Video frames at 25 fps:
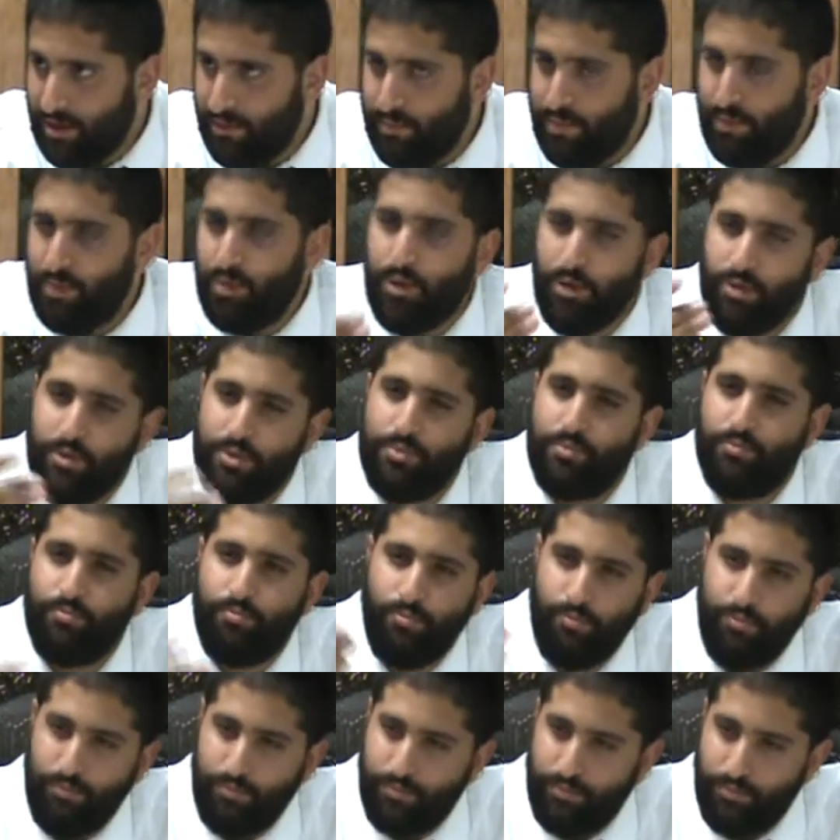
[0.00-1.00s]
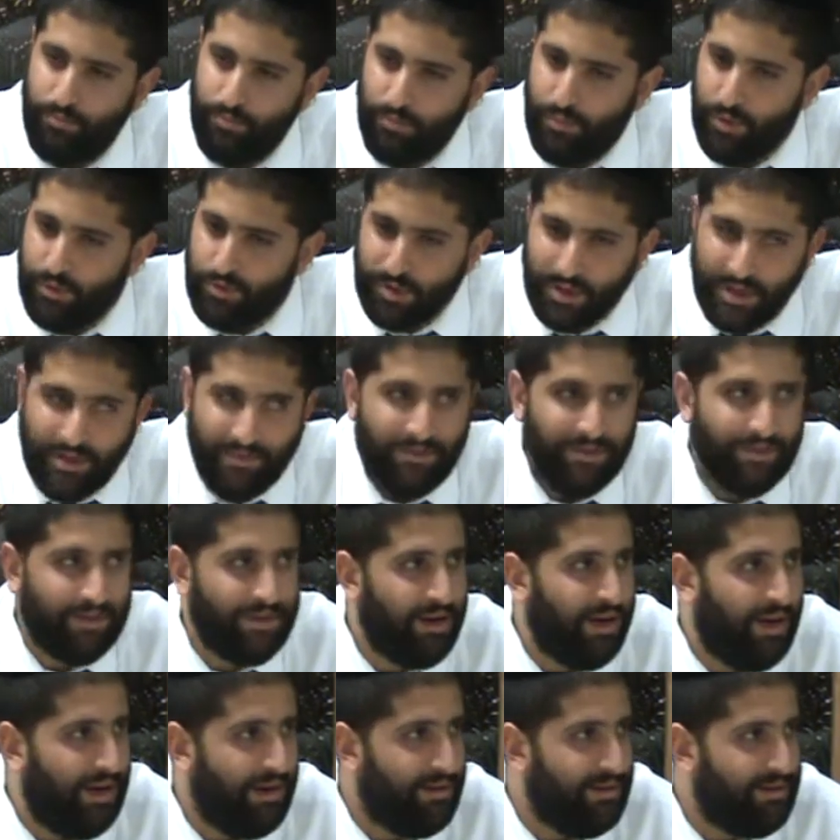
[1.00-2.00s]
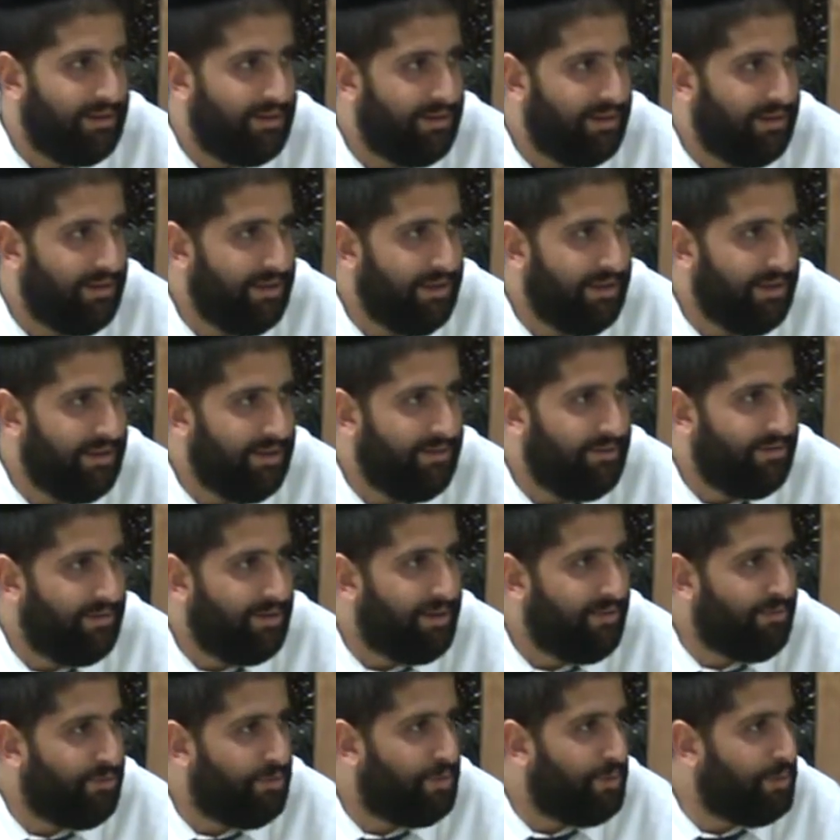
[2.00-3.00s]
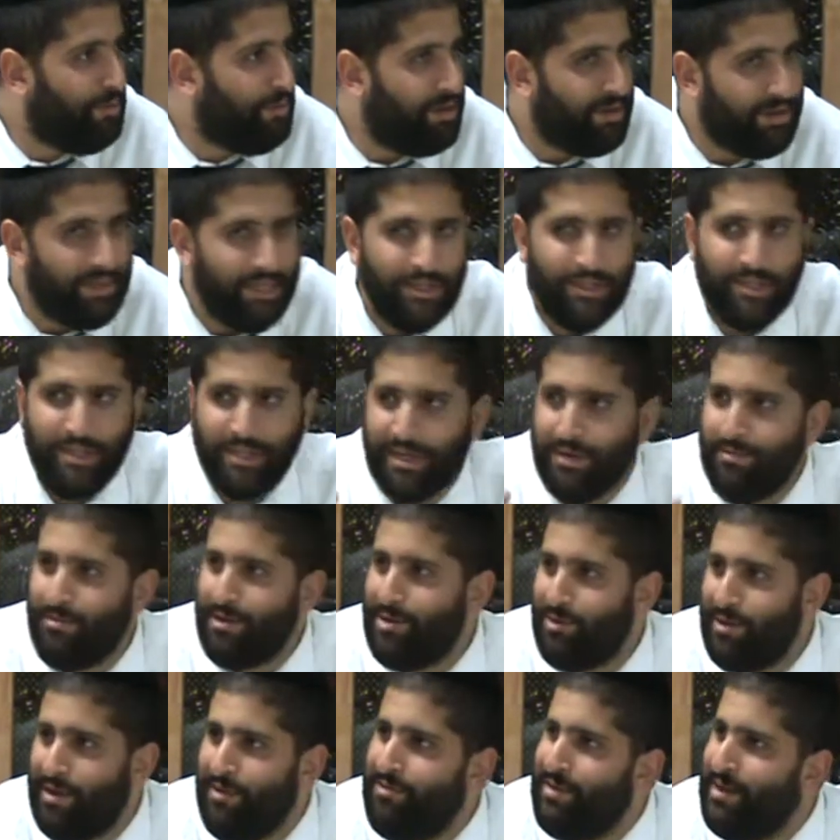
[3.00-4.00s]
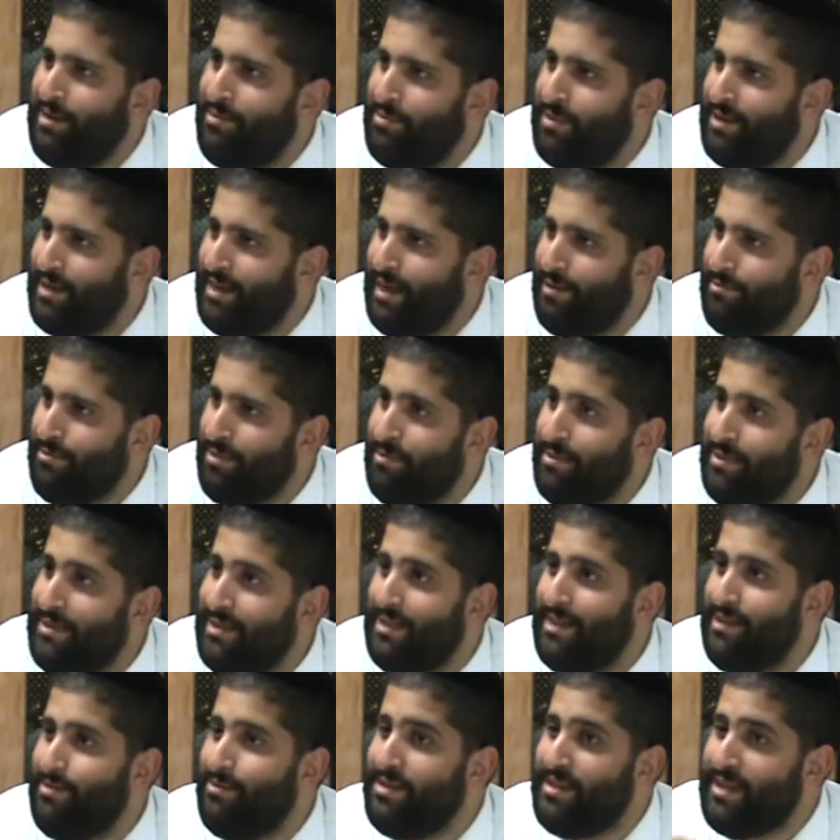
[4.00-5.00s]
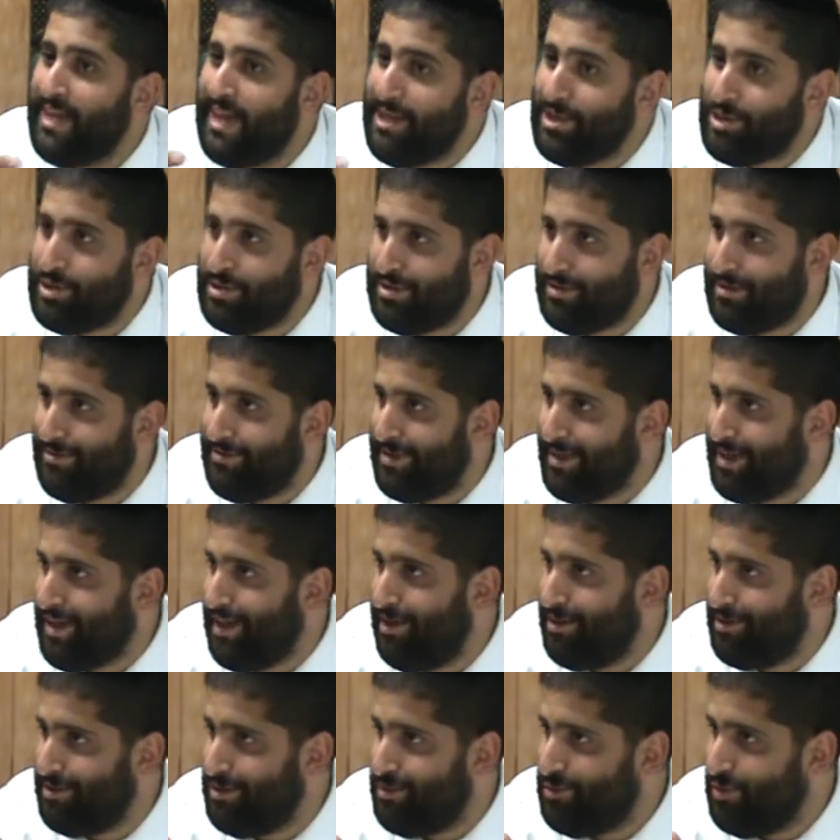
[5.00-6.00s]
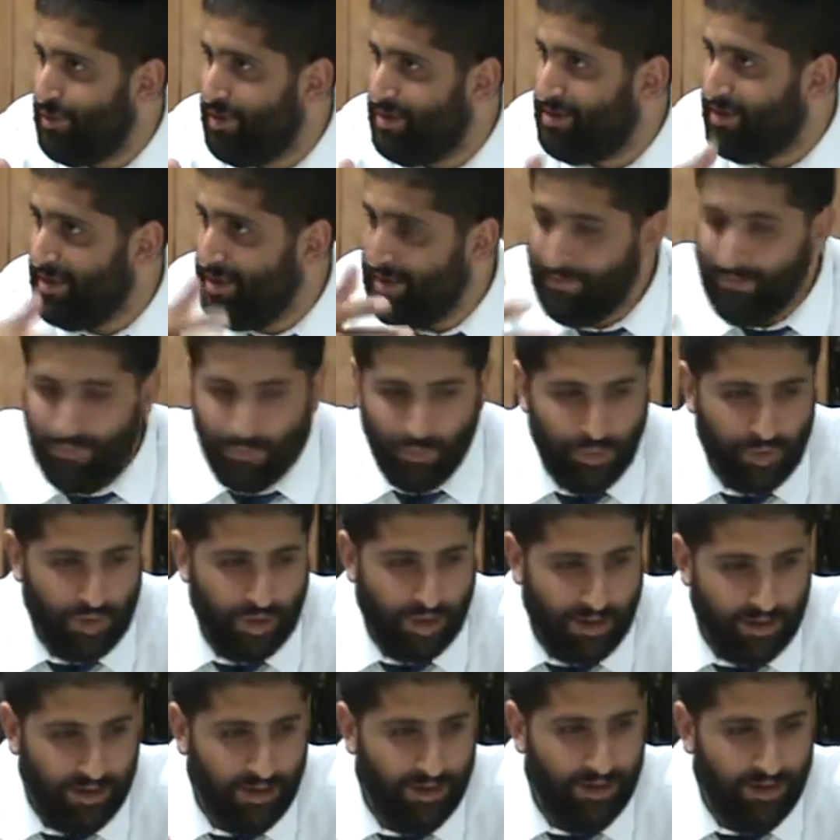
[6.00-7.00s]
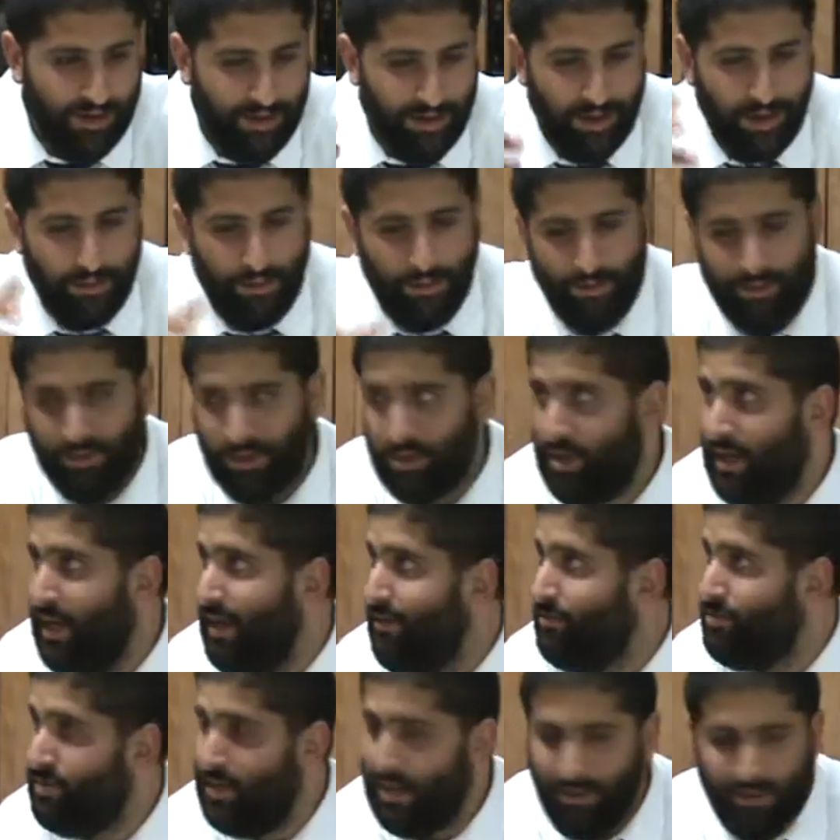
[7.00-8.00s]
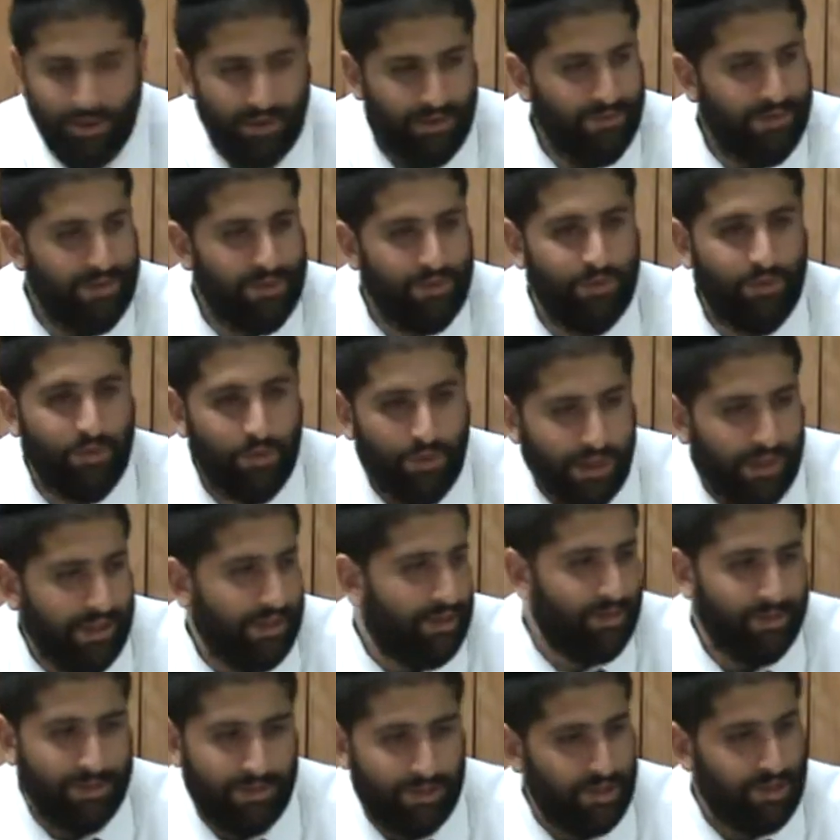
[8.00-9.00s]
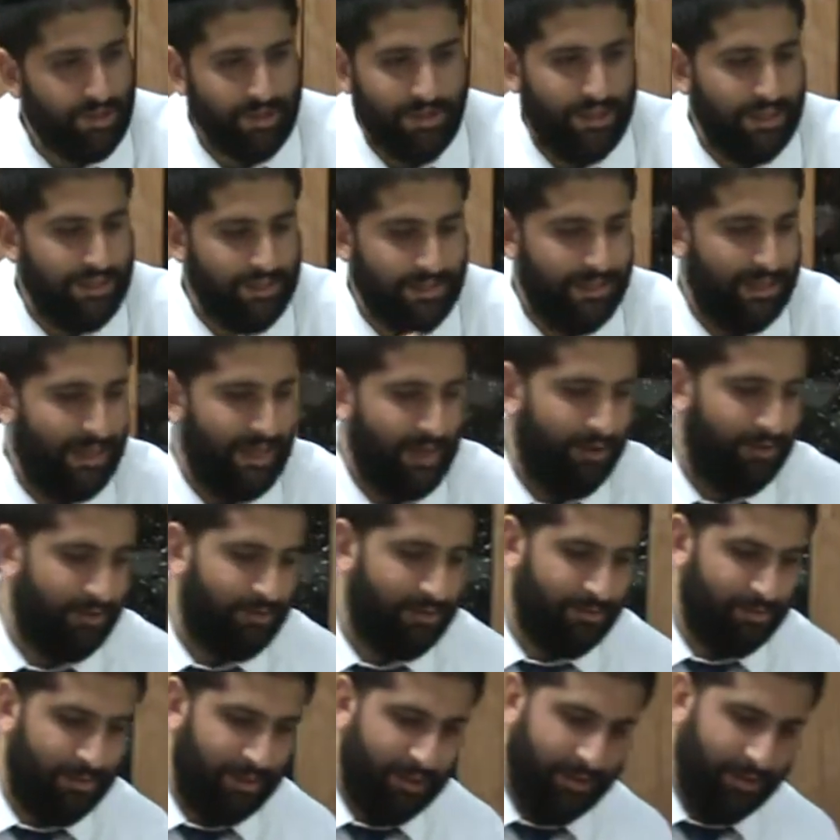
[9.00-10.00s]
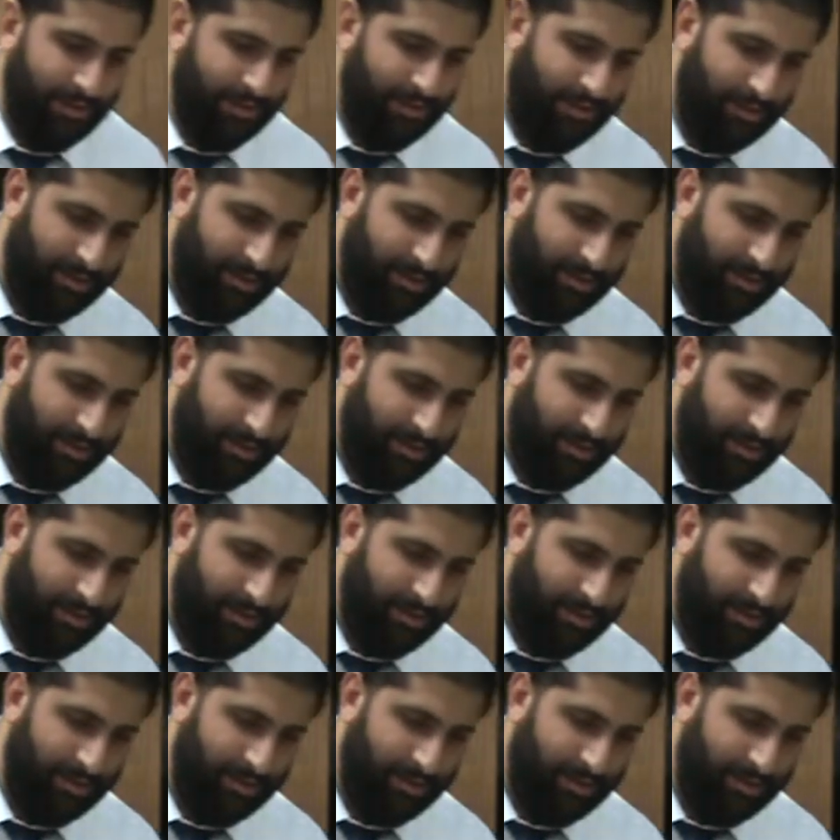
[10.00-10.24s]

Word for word: But those are never taught. Very few people are teaching Rabbeinu Avraham ben HaRambam and the limitations of the character traits which are that people should have. So I want to read you two halachot that just they stick out to me.